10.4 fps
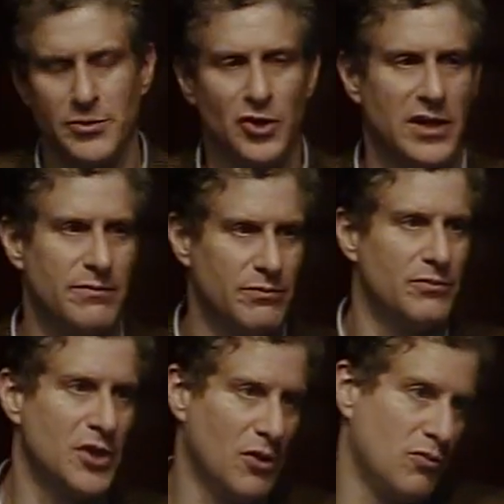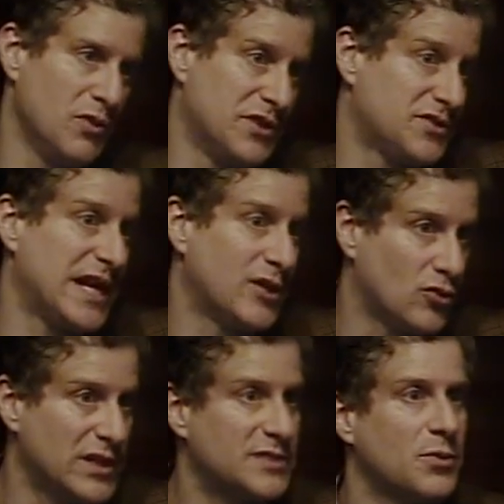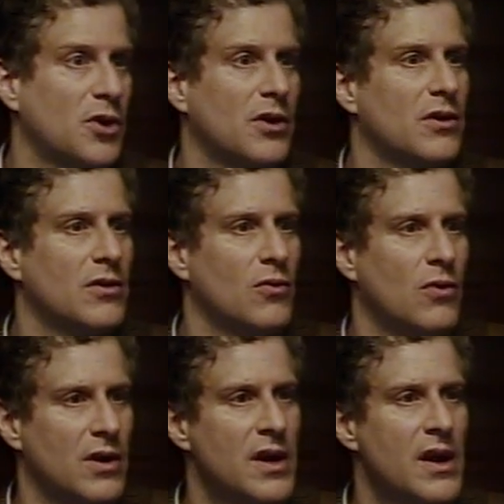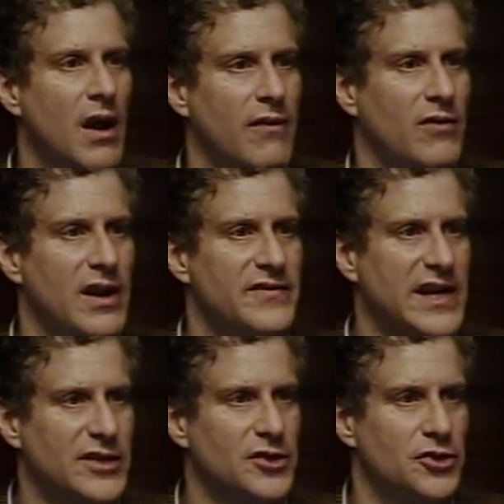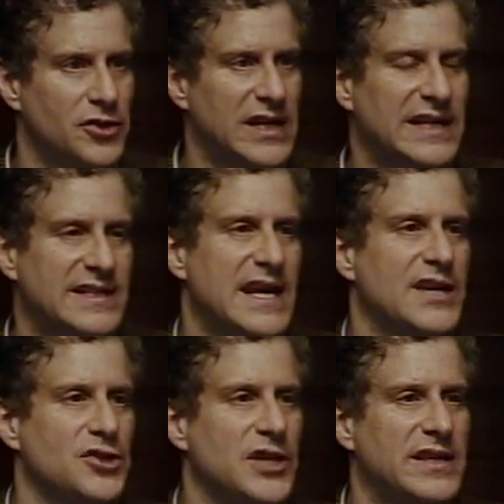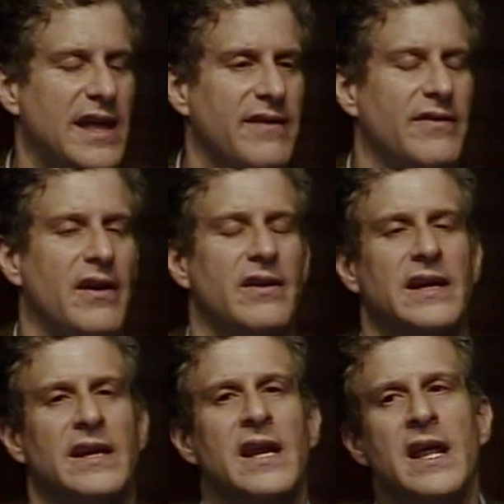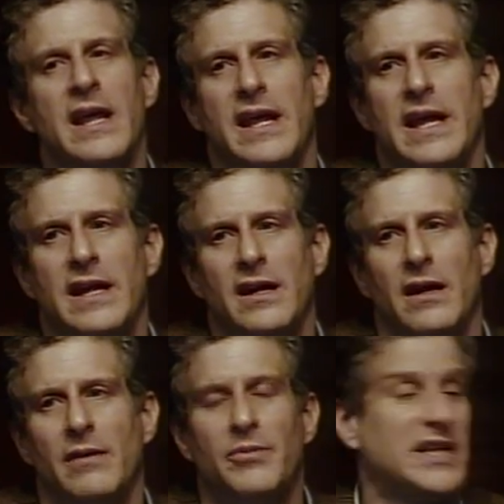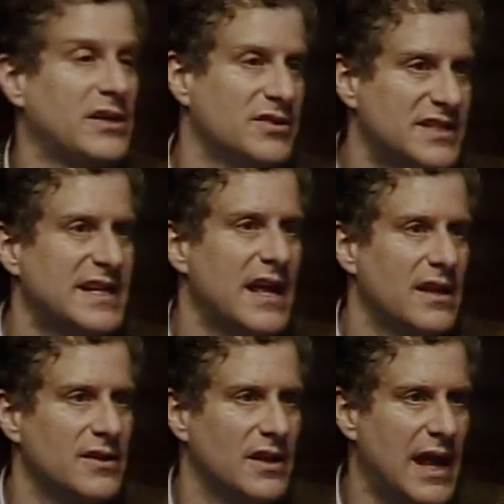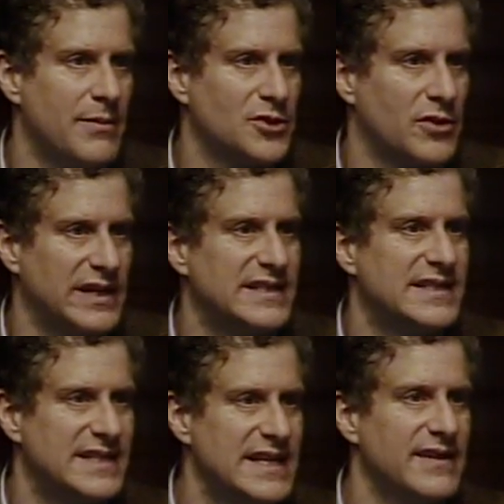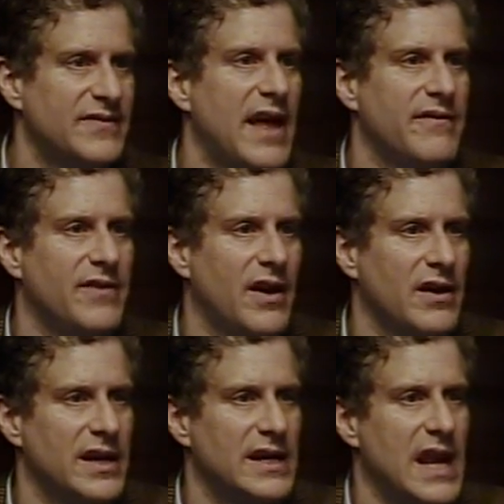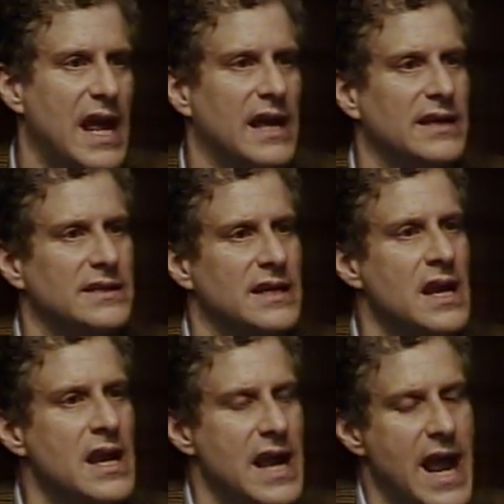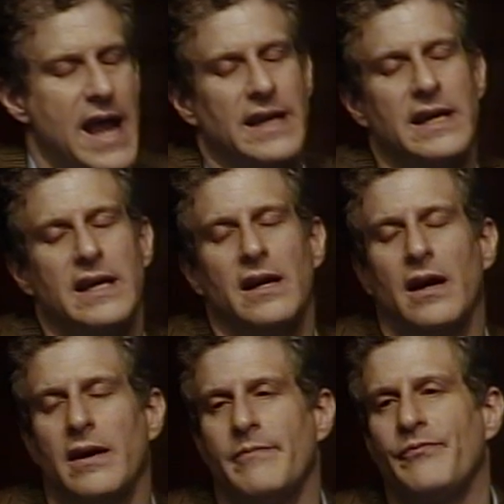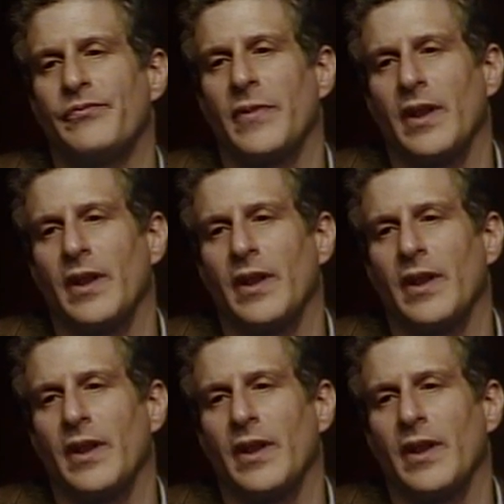I mean, you can, you know, with say CRISPR or a variety of techniques, you can instantiate that variant in a particular cell in the laboratory and see if that variant has any um,